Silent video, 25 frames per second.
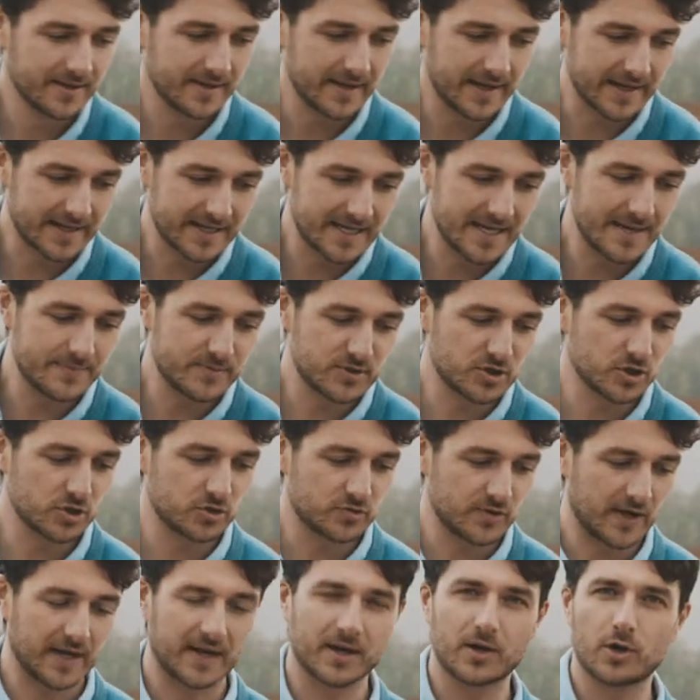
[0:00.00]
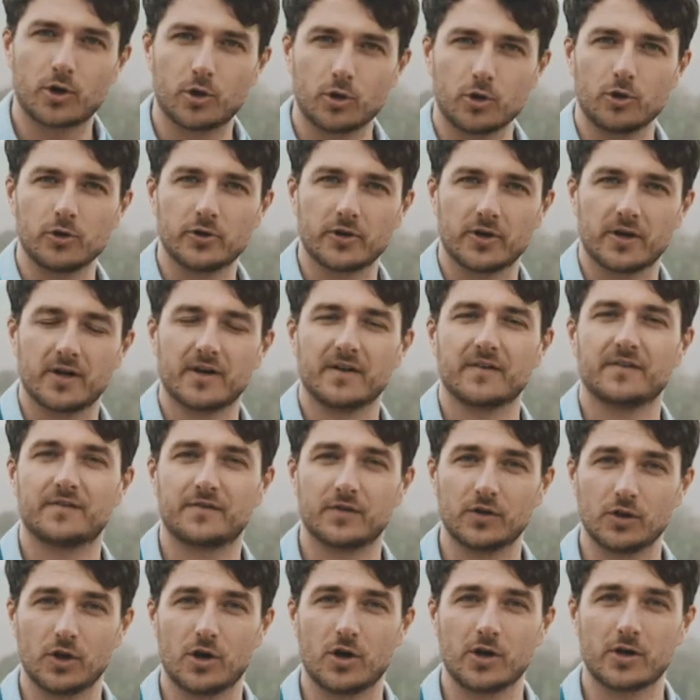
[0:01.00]
it keeps your drink colder
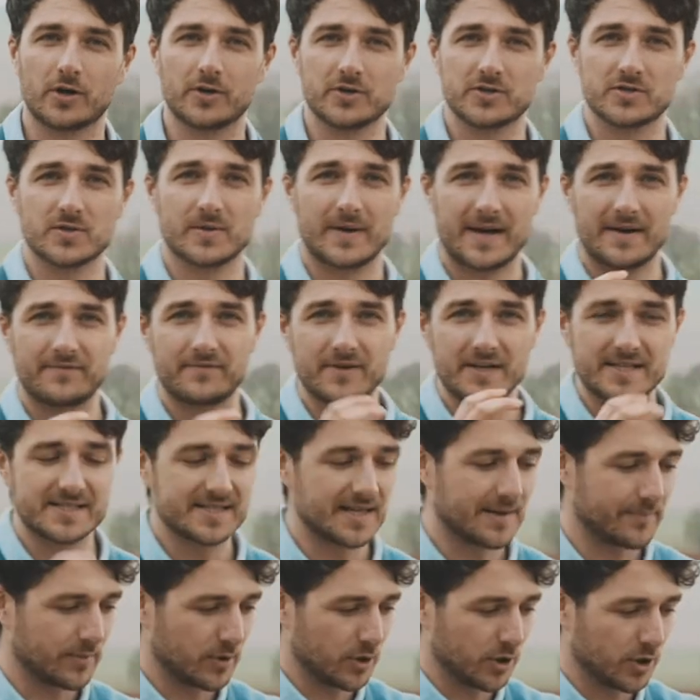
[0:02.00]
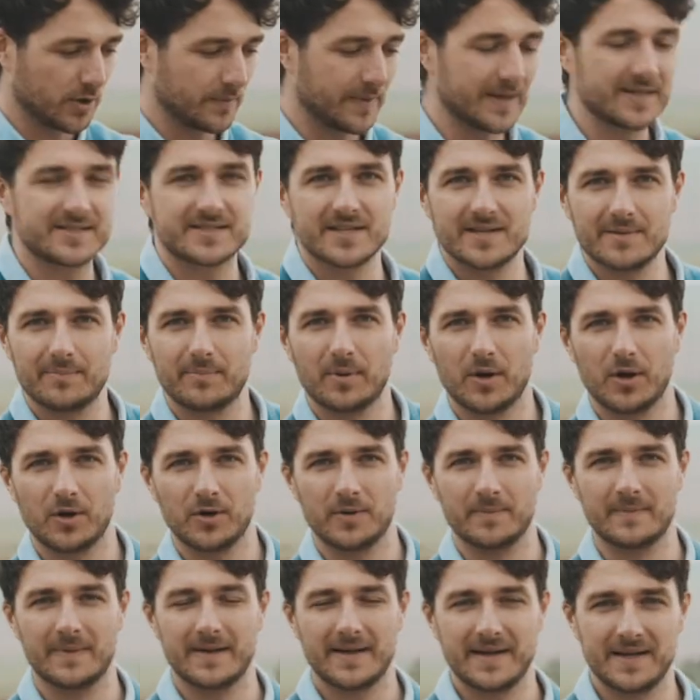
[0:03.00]
for longer. So every sip all the way to the
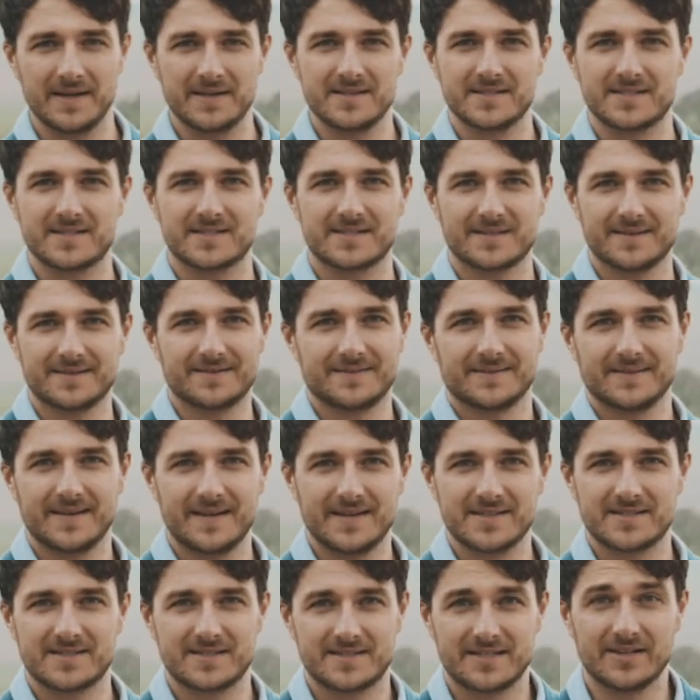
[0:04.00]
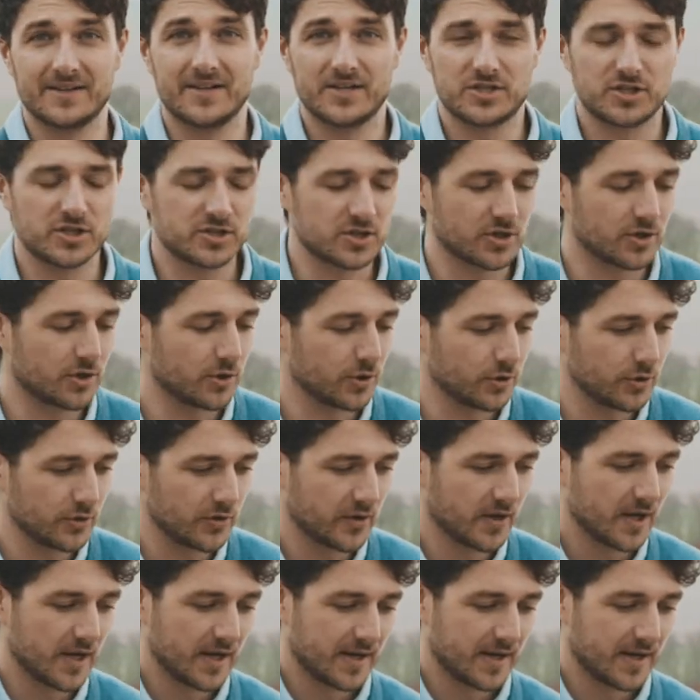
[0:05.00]
bottom is delicious and cold.